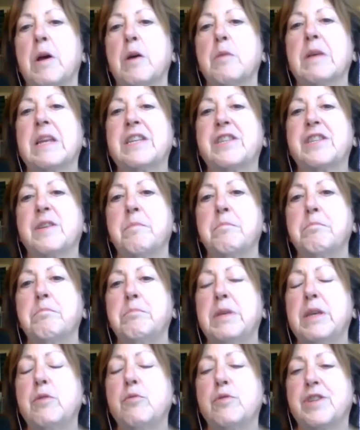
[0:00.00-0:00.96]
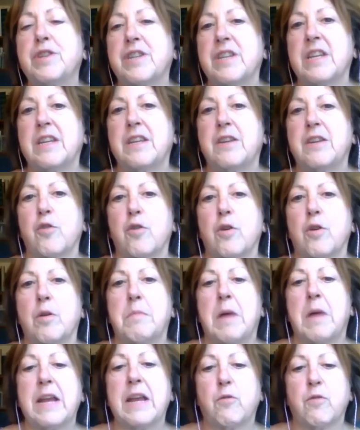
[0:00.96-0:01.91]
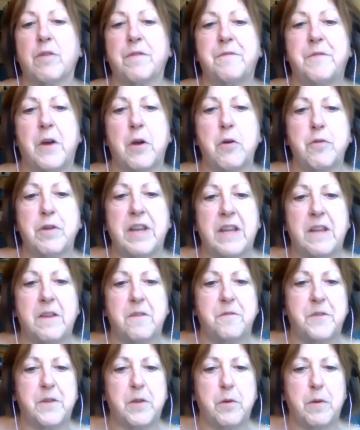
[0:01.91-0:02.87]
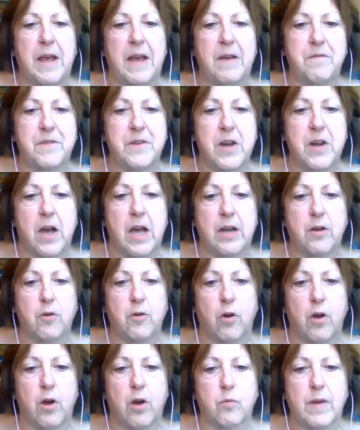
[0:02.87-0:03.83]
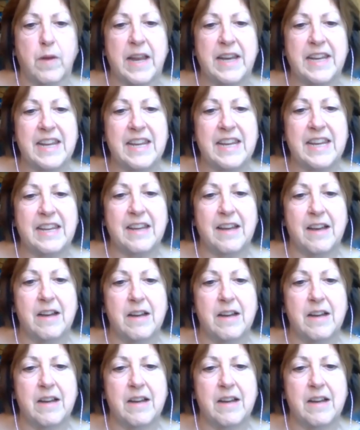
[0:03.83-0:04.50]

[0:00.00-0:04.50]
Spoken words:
moment to mute your microphone if you have not already